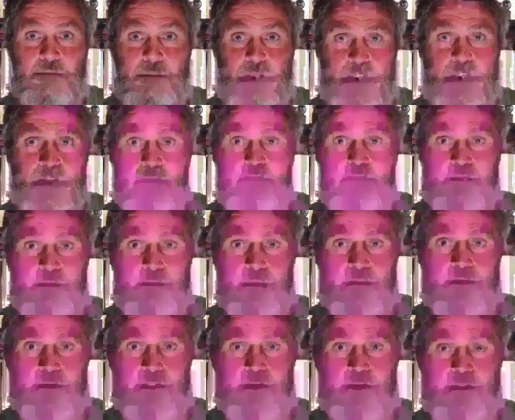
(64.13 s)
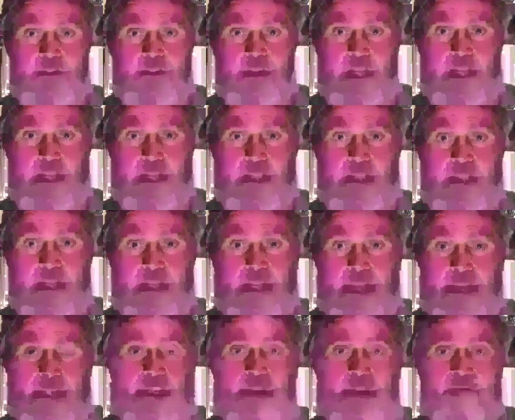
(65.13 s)
The arid land in verse
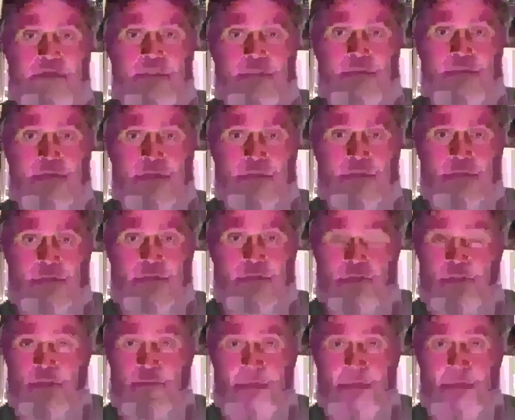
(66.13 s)
2 that's